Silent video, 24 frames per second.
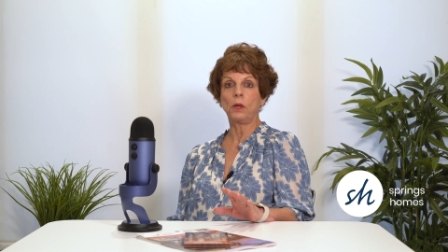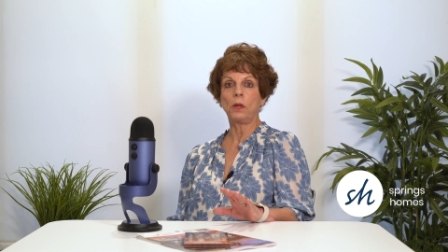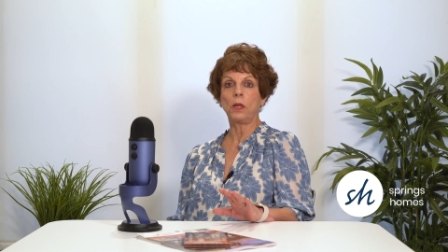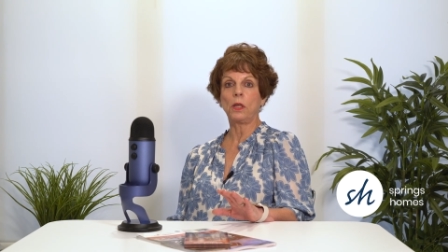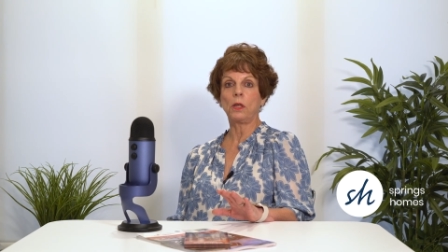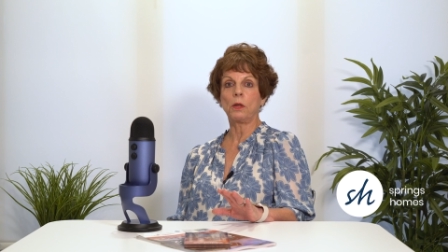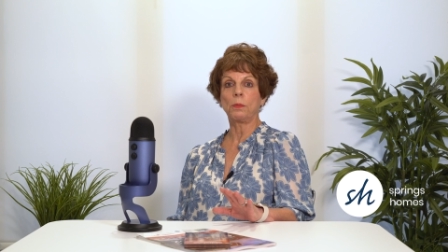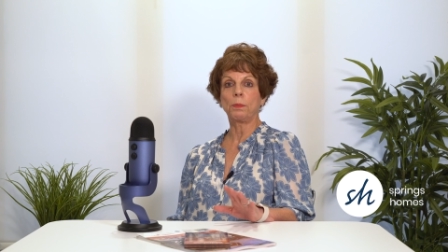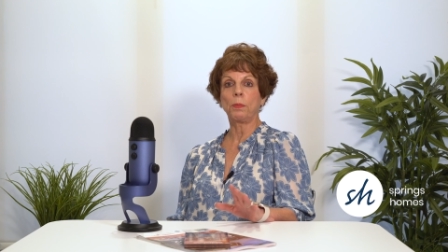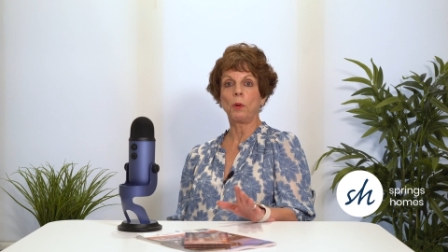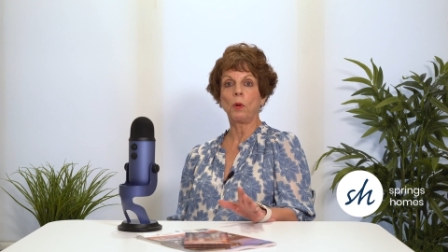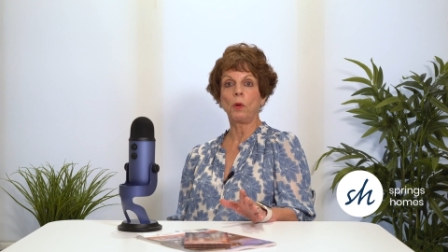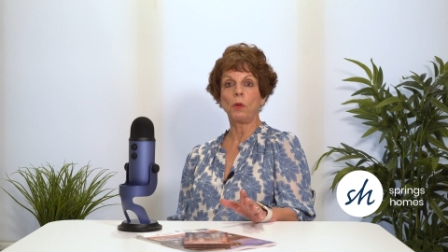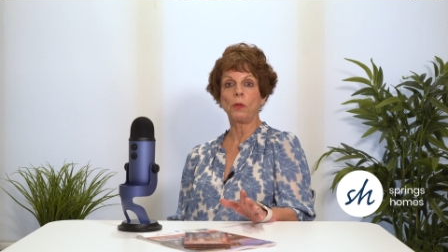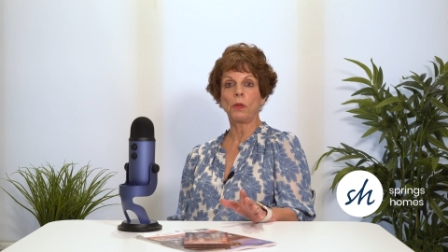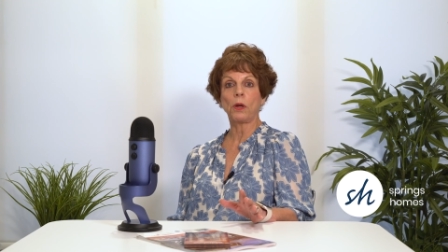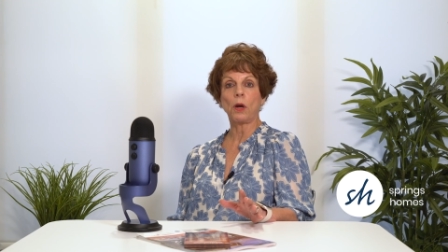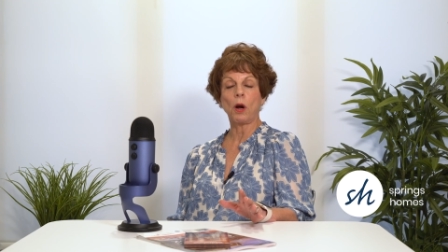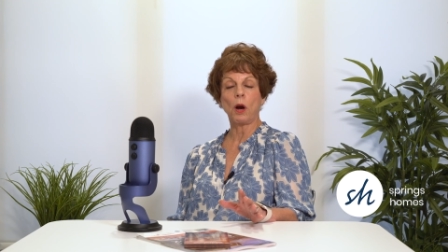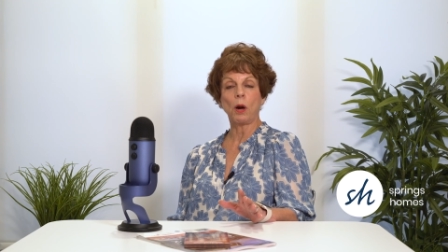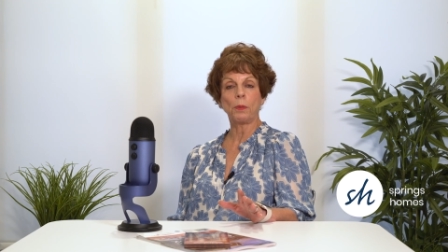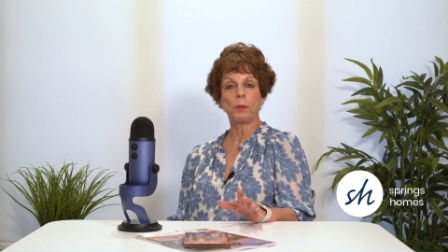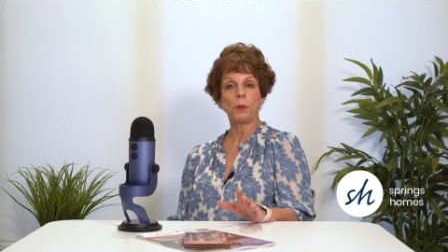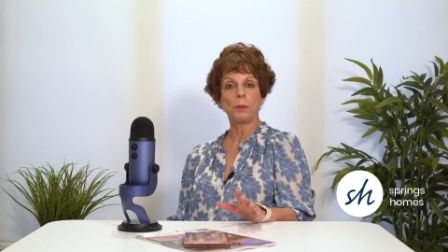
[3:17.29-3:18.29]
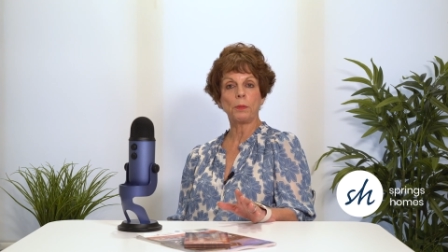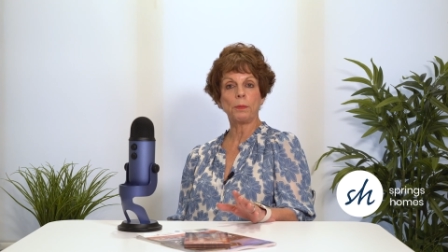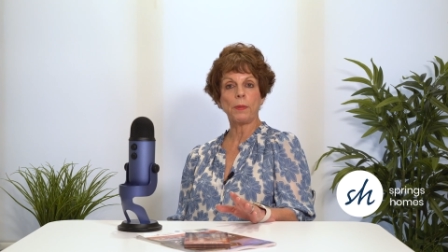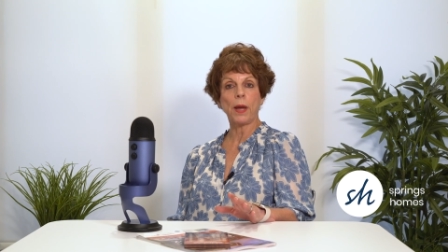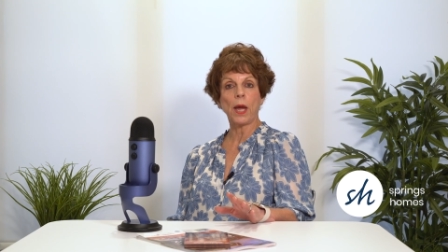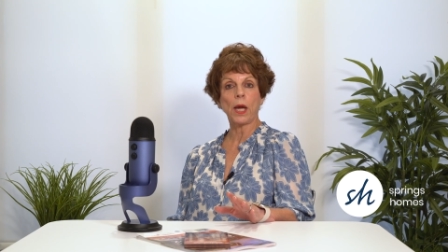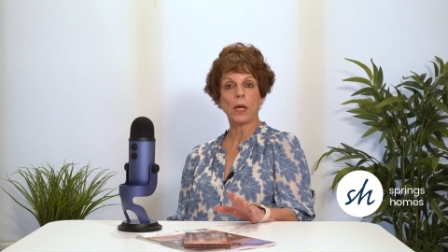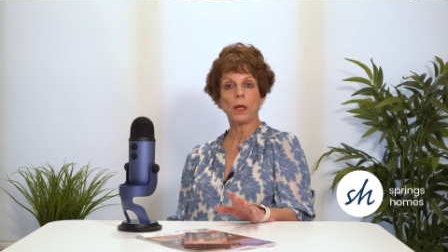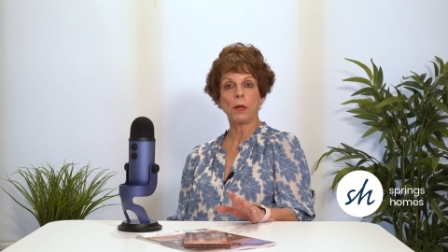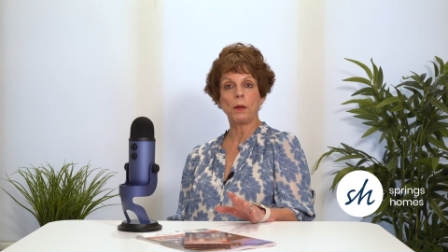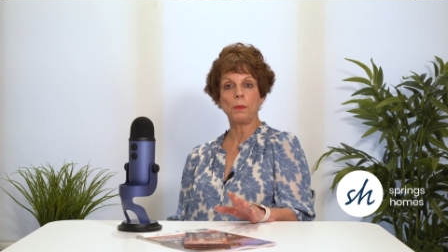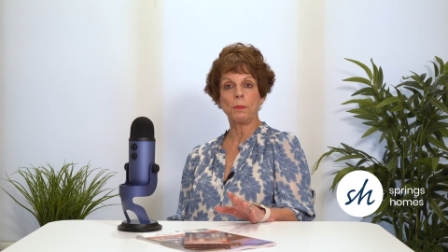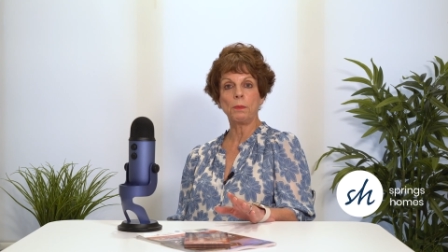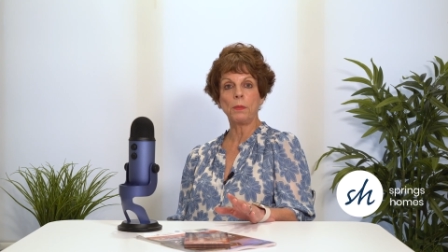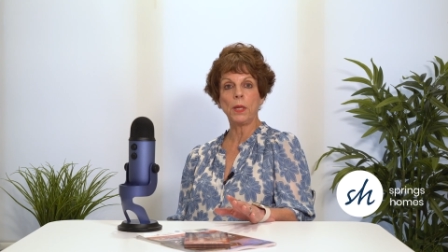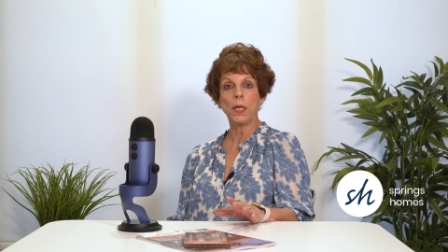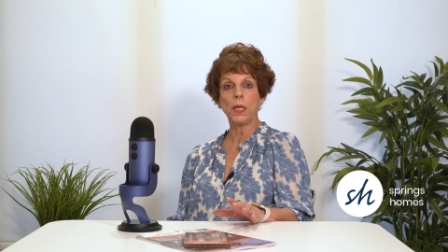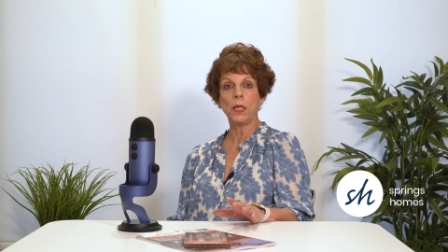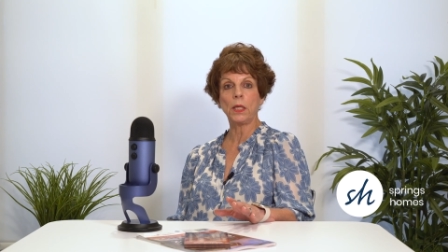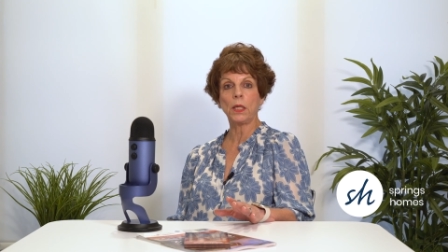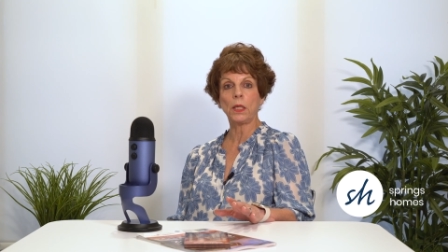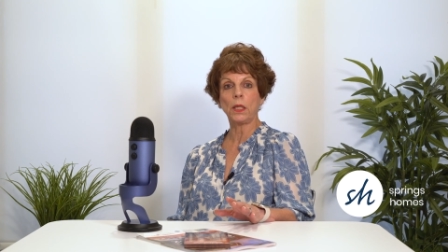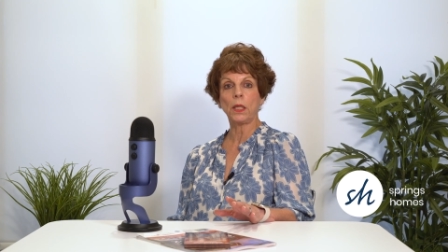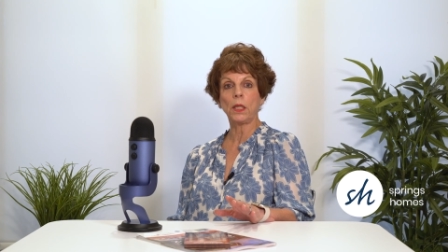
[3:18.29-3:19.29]
you need to pull the carpet back
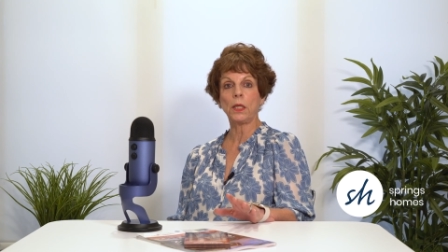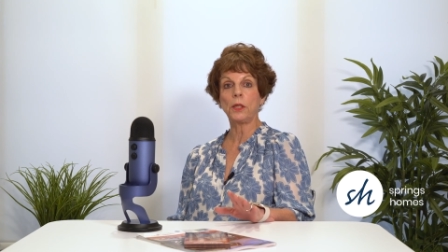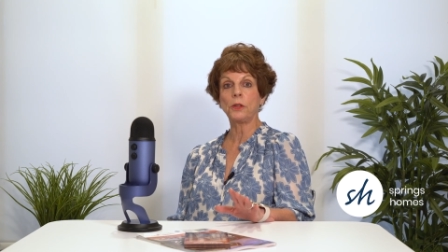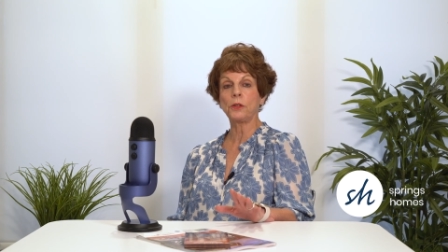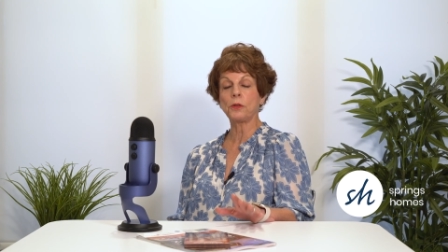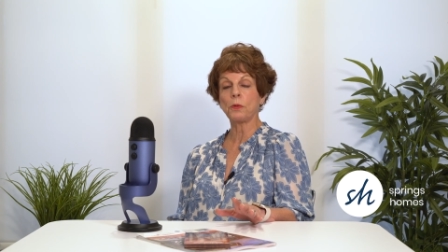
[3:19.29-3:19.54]
immediately,